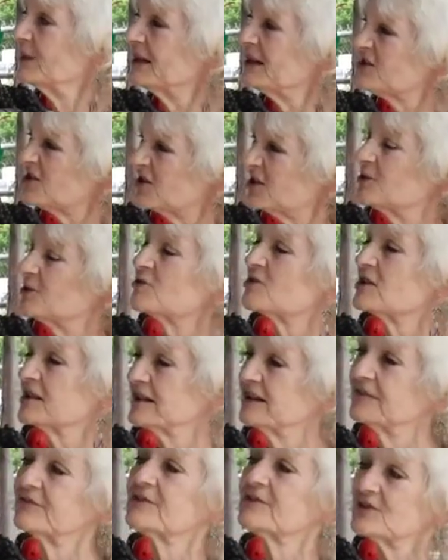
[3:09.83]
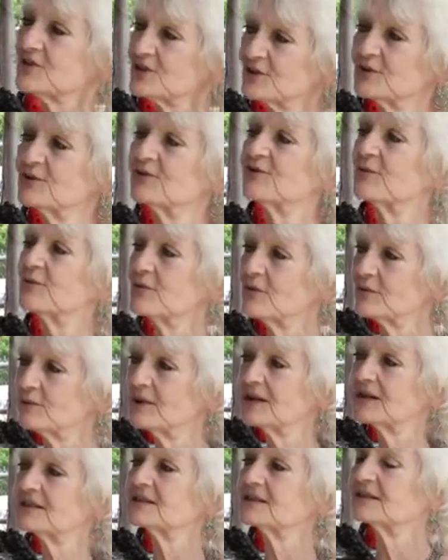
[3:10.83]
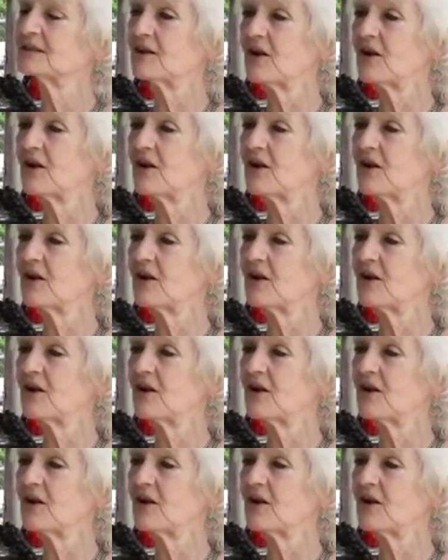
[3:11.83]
But it's usually every 2 to 4 months.